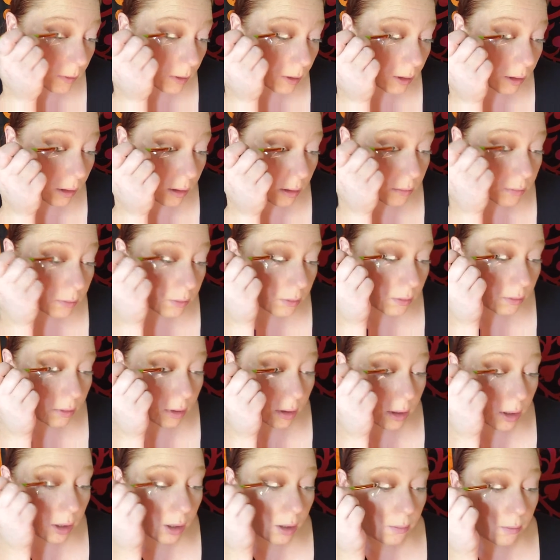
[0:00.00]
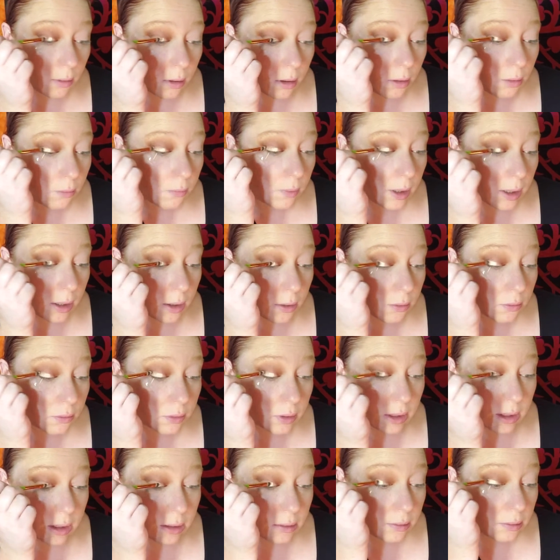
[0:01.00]
Okay, so to cut out my
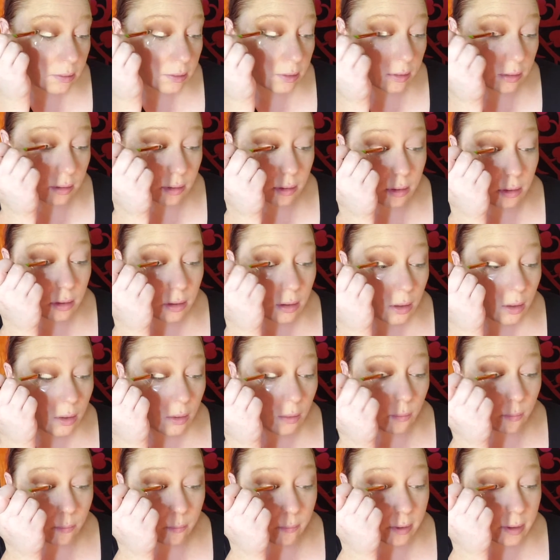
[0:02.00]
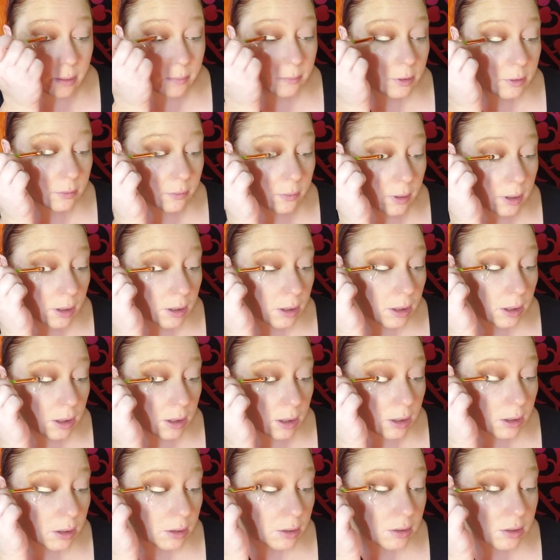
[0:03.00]
crease, what I'm doing
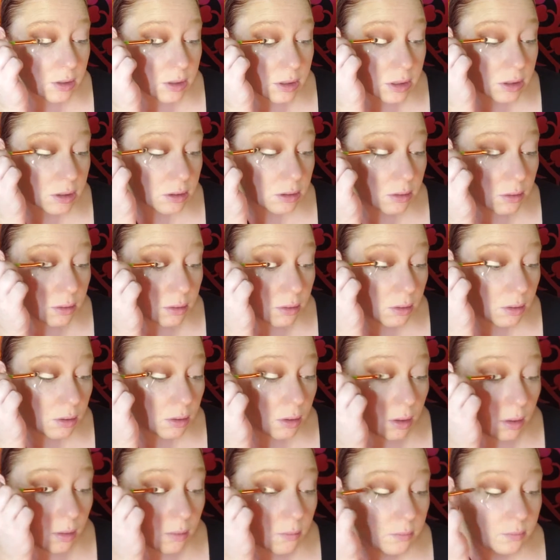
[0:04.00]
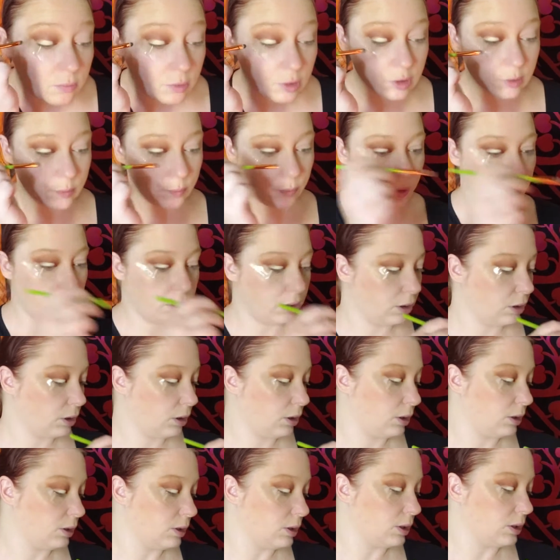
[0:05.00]
is just putting the
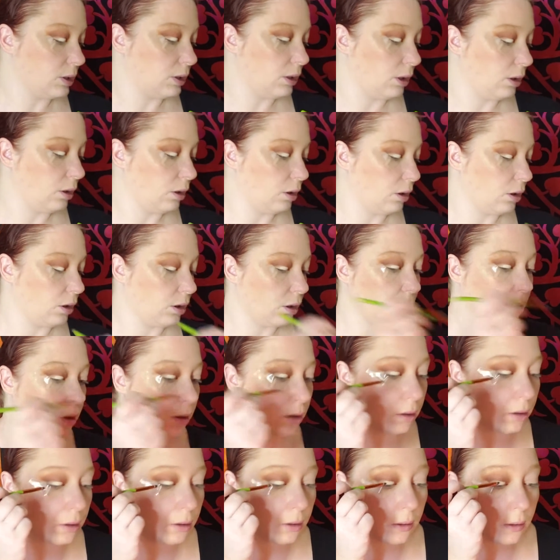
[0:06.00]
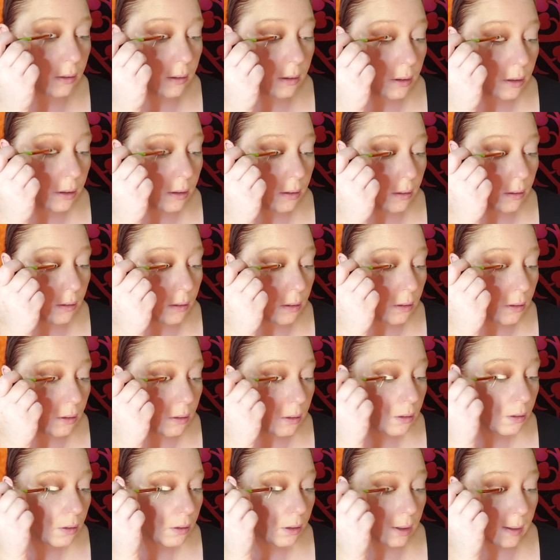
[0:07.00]
concealer
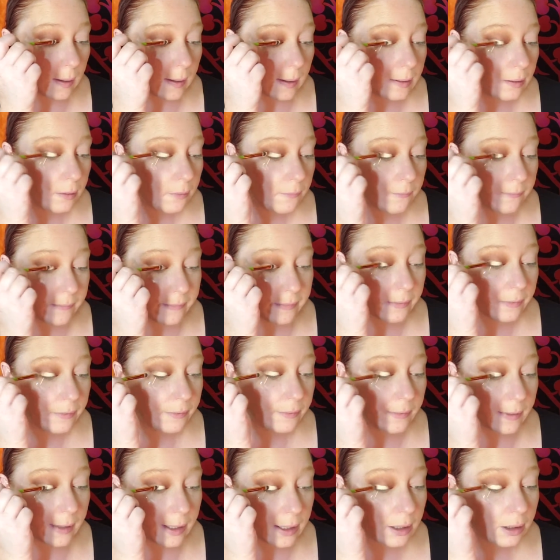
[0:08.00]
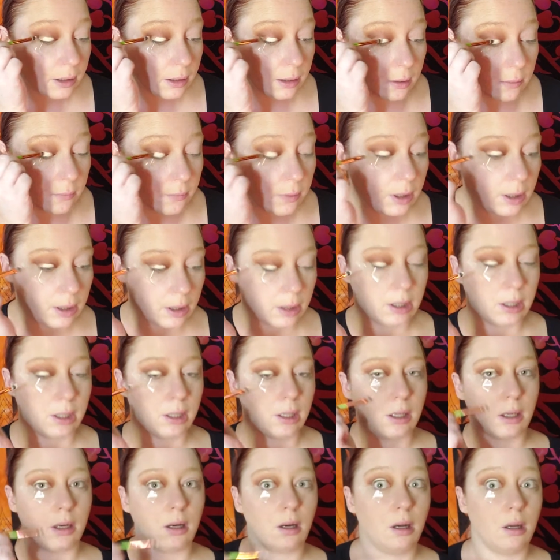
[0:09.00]
kind of thickly right
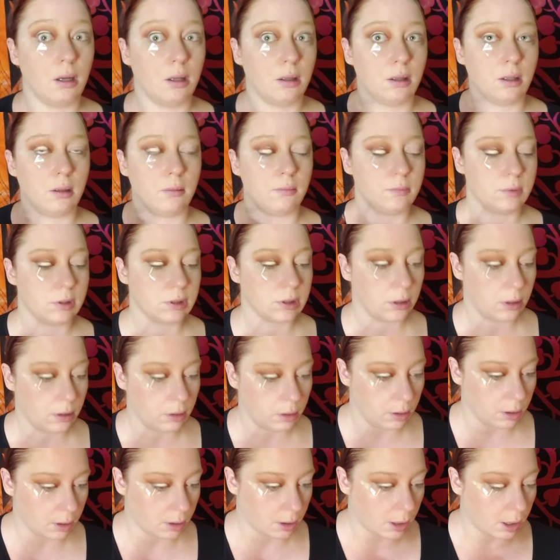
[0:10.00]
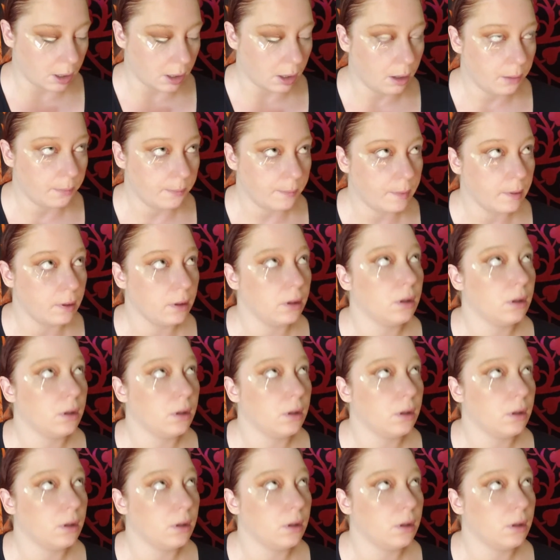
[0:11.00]
here, and then I'm just going to look up